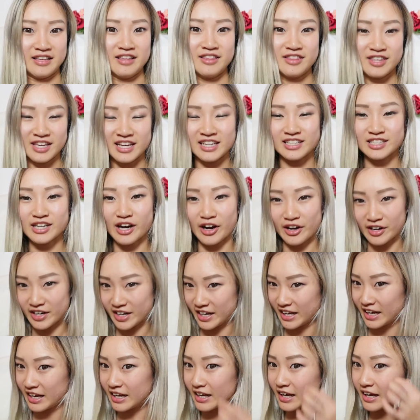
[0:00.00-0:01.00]
the entire
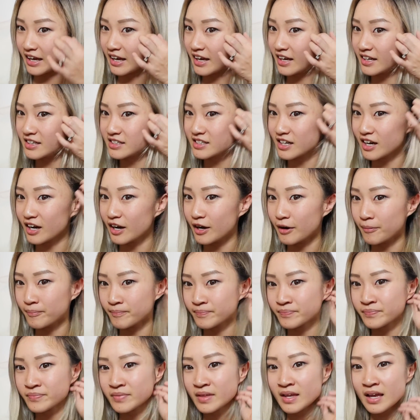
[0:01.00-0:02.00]
day. And
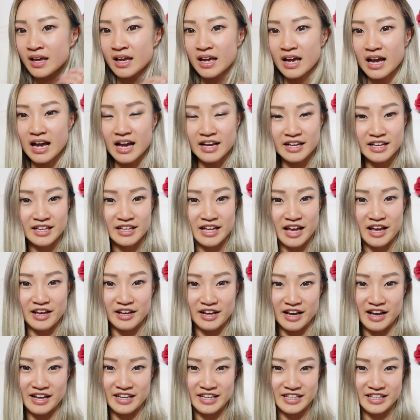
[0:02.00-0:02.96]
I